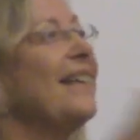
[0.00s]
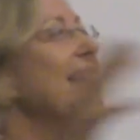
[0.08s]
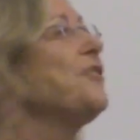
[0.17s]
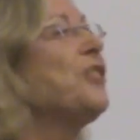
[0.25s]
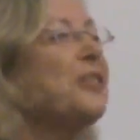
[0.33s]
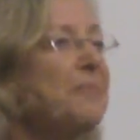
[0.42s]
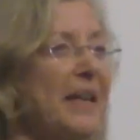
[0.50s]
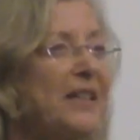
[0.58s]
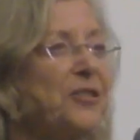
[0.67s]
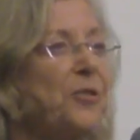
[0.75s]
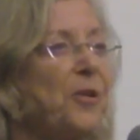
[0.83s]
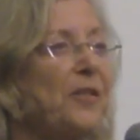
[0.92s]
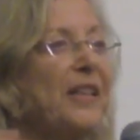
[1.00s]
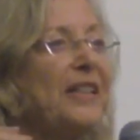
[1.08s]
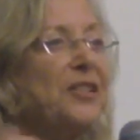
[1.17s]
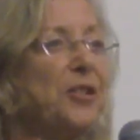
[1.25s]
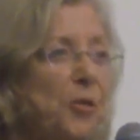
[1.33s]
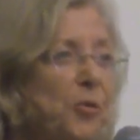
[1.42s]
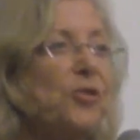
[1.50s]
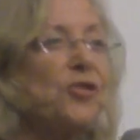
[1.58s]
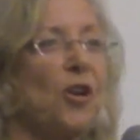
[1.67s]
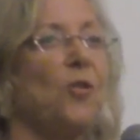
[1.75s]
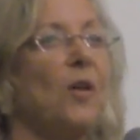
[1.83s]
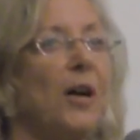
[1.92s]
just make sure that you
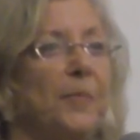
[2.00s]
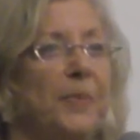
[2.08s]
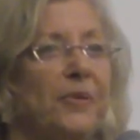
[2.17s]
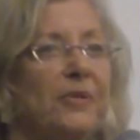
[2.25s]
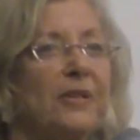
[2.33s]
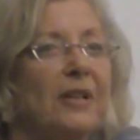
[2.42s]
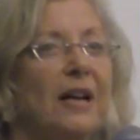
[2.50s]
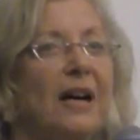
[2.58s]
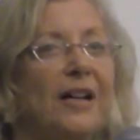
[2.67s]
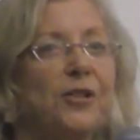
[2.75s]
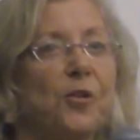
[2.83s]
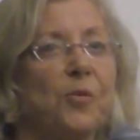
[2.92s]
show up on your